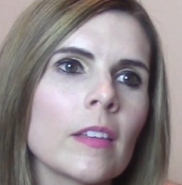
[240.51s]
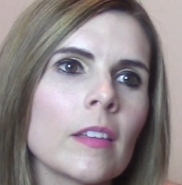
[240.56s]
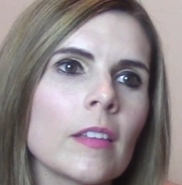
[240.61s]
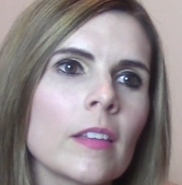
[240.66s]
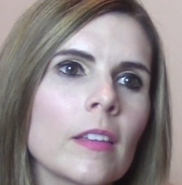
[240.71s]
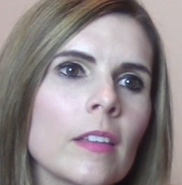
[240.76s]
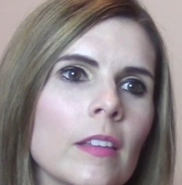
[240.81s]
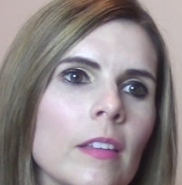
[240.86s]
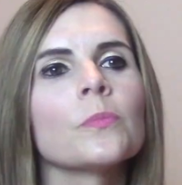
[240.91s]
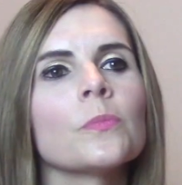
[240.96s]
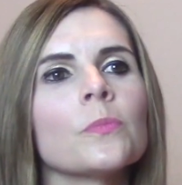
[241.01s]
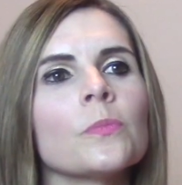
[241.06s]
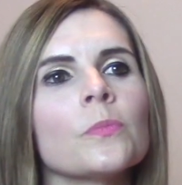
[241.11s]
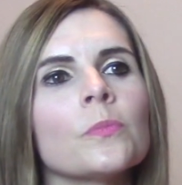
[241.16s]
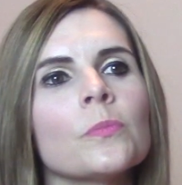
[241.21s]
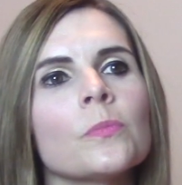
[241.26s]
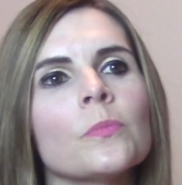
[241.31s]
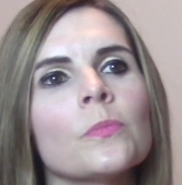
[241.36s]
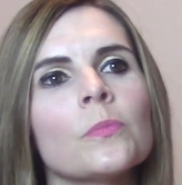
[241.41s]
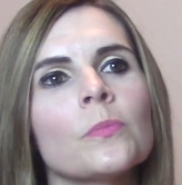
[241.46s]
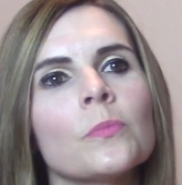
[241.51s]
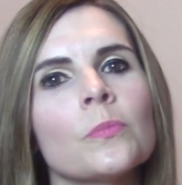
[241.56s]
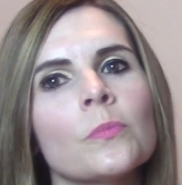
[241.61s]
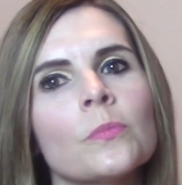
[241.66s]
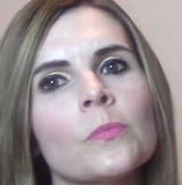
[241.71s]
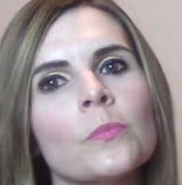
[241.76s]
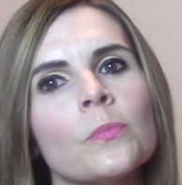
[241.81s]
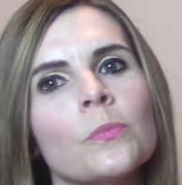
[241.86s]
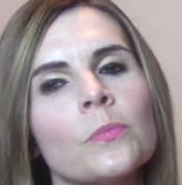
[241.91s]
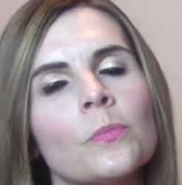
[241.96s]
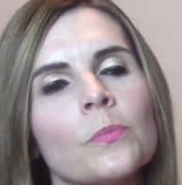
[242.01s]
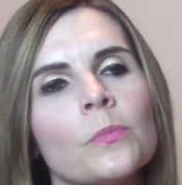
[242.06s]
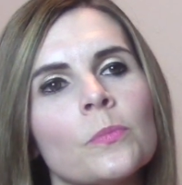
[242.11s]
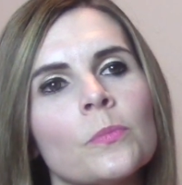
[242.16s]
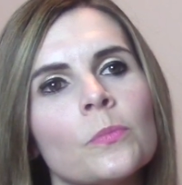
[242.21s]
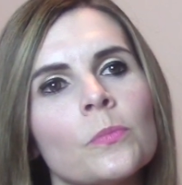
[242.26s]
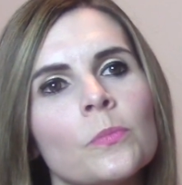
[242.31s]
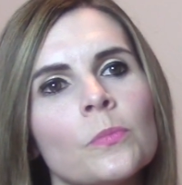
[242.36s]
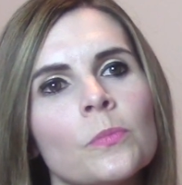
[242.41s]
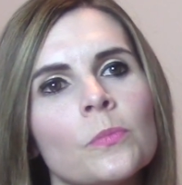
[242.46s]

just we split up.